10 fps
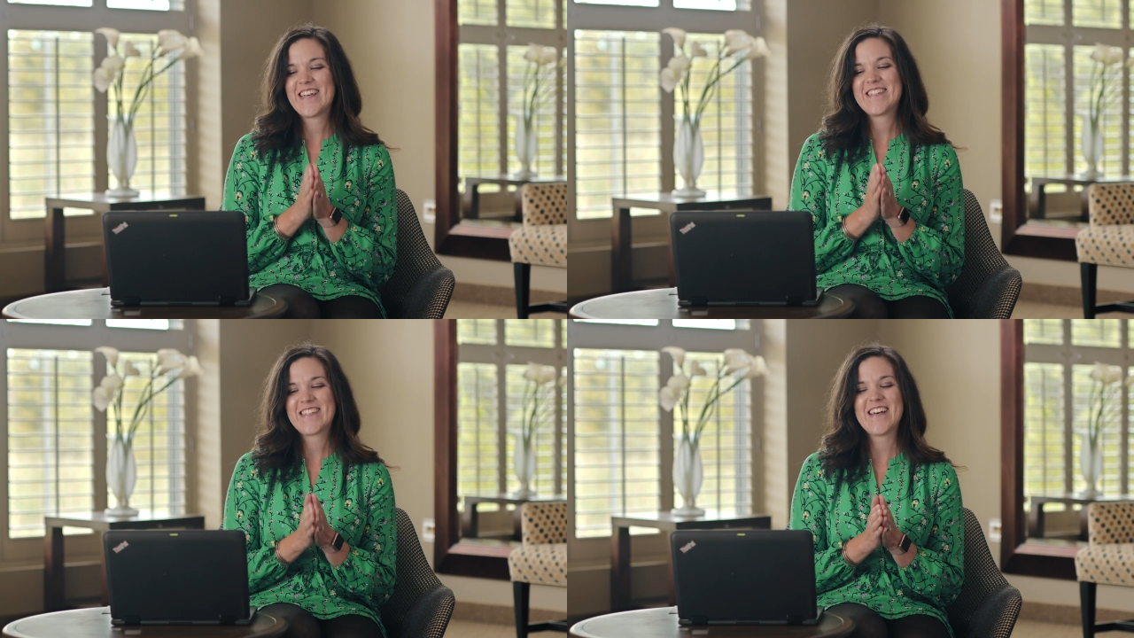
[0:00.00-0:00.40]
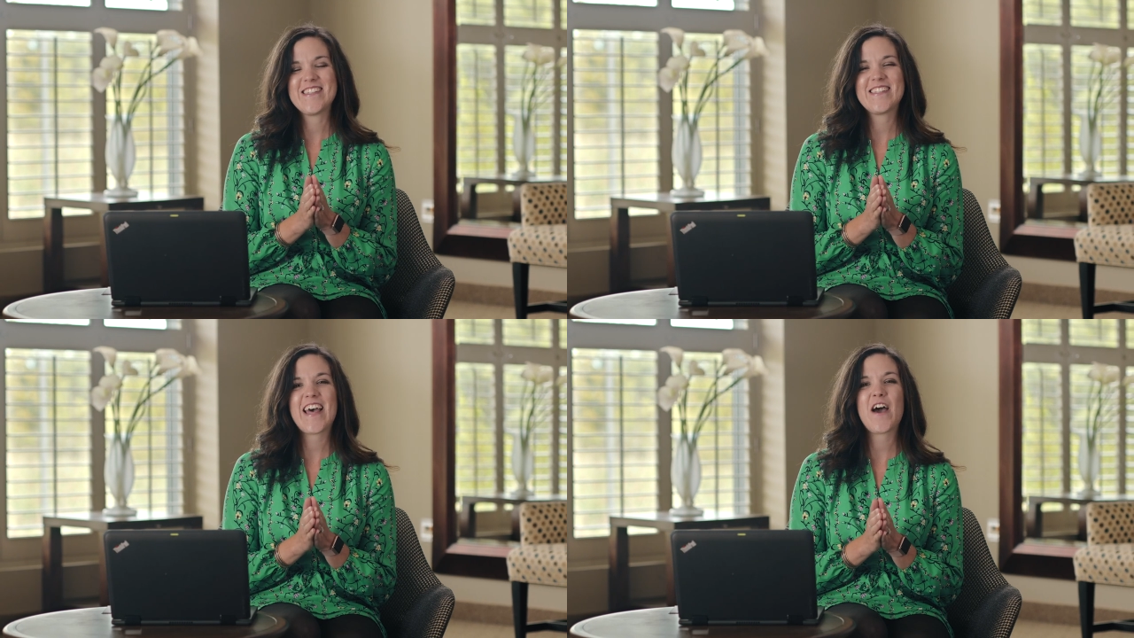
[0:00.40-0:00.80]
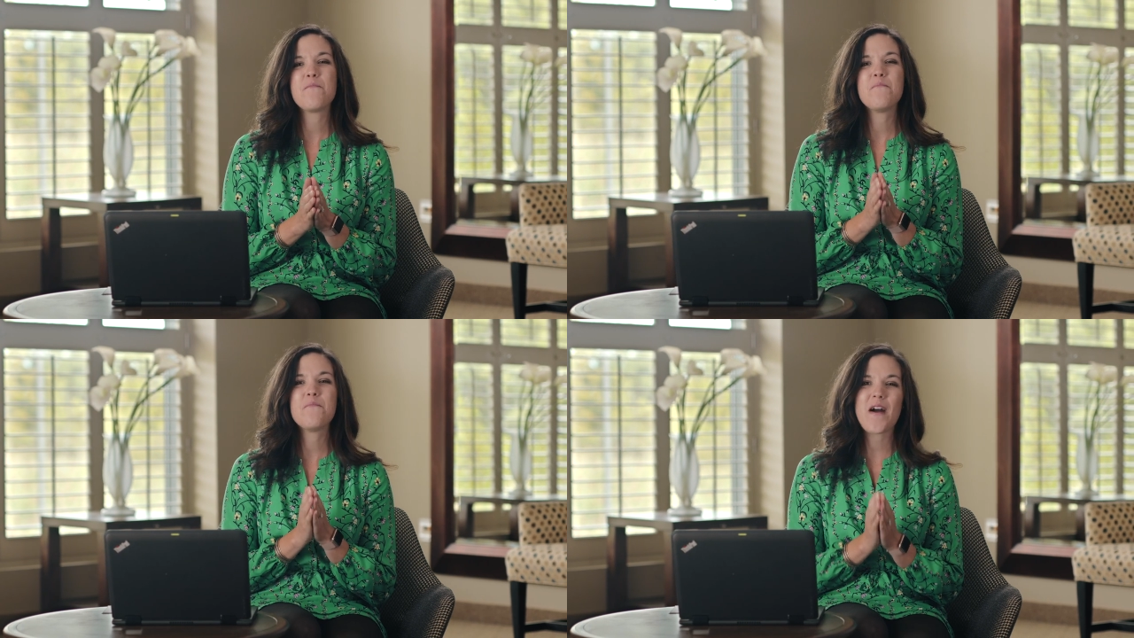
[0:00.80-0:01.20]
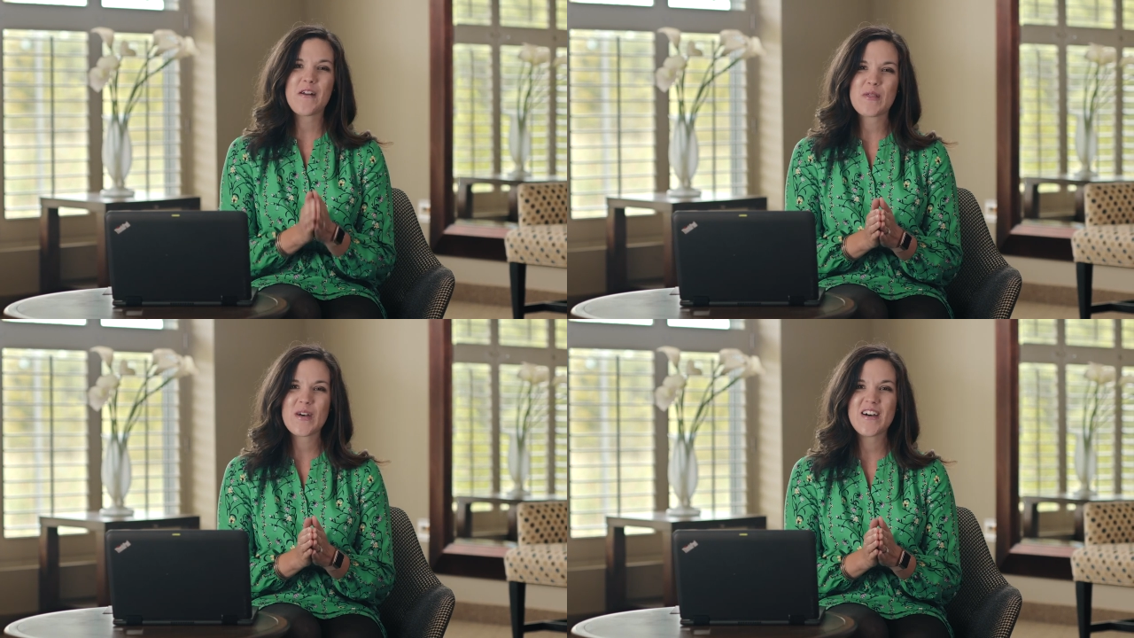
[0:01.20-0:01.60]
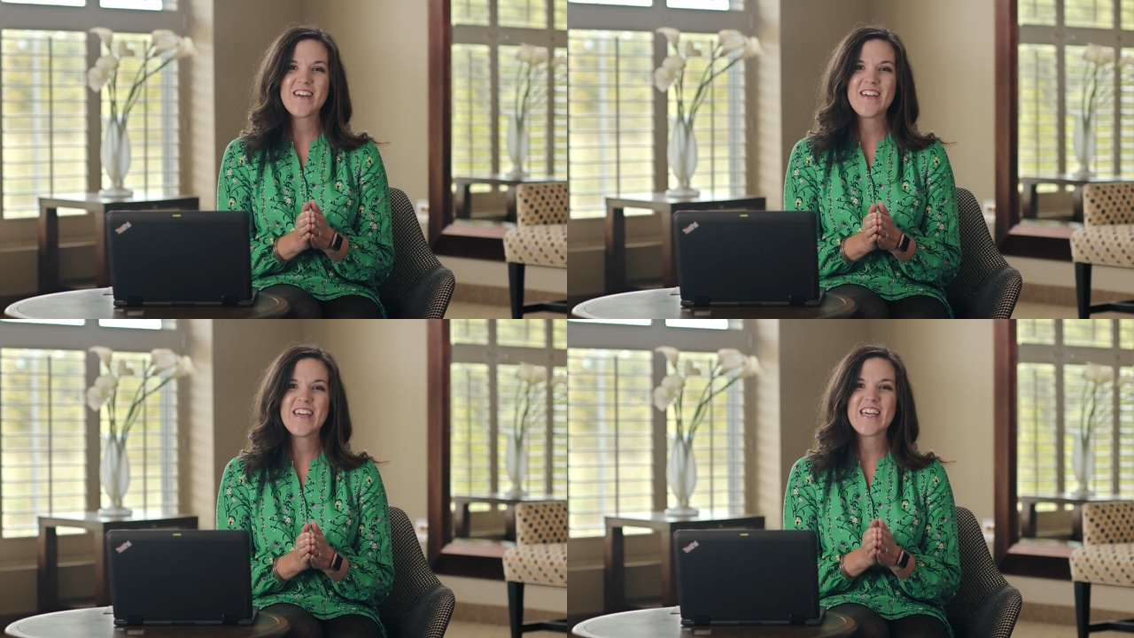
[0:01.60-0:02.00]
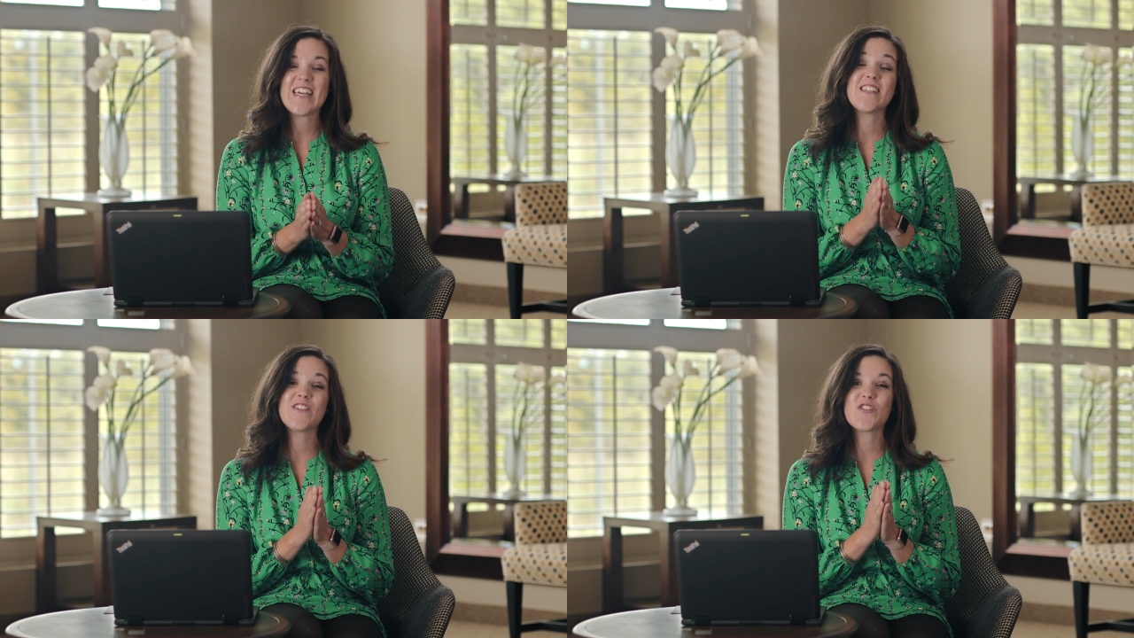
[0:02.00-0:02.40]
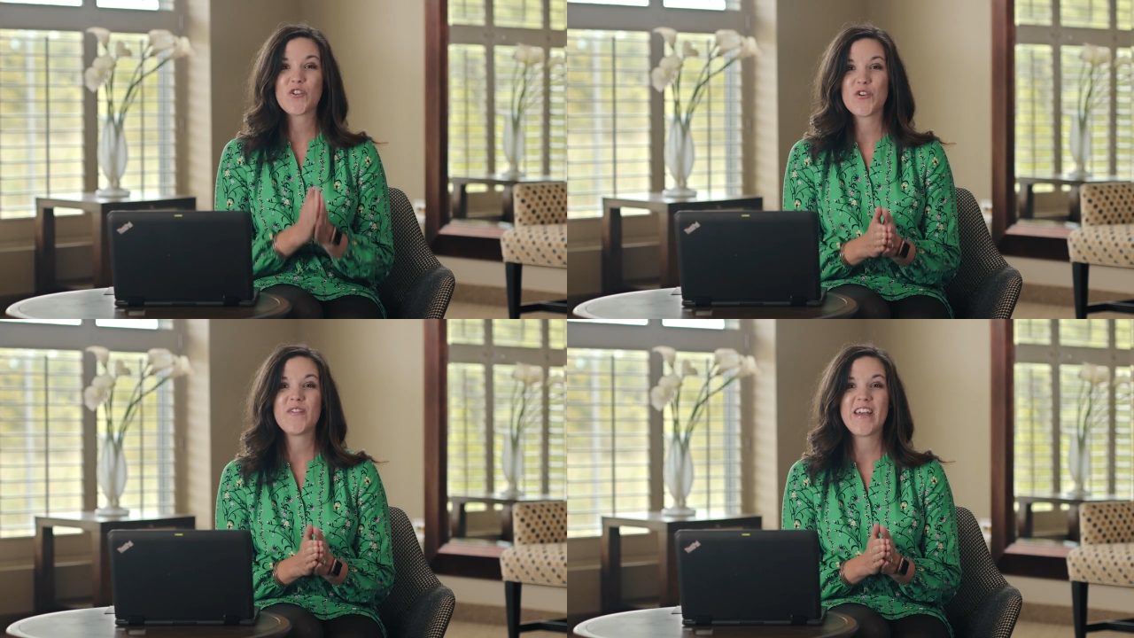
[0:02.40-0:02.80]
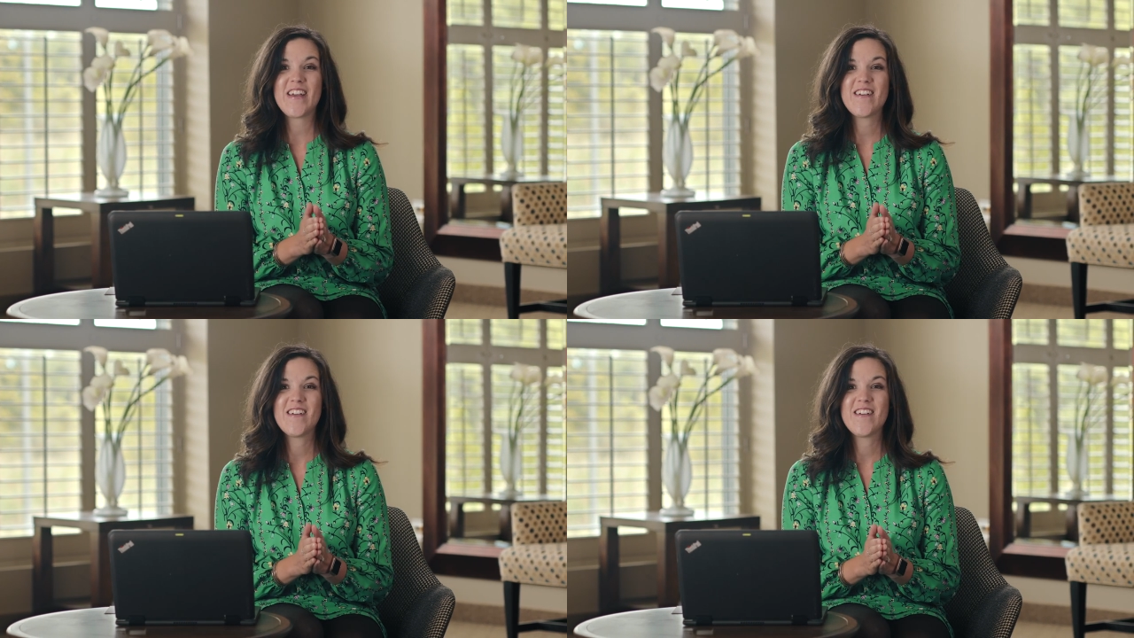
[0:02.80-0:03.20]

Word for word: it says that Martha is serving.